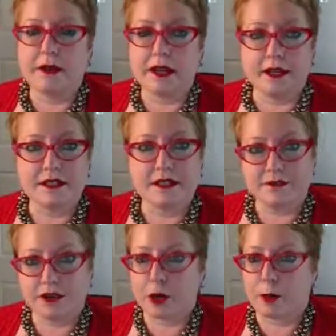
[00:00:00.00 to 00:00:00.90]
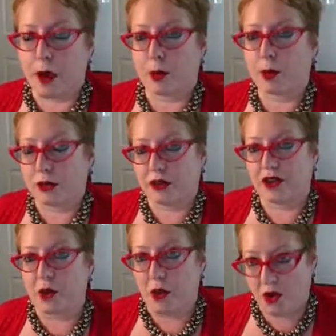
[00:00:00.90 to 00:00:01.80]
Because it's a very popular
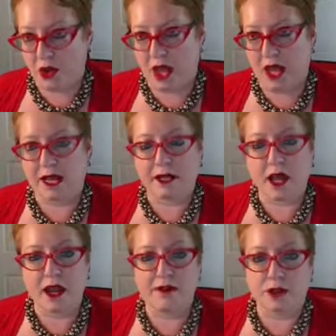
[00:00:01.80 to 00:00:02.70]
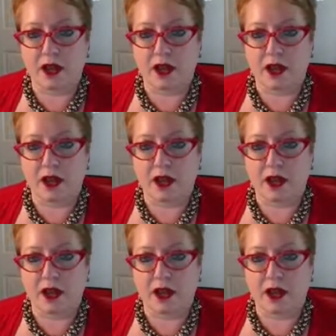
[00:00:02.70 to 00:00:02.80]
thing in online and live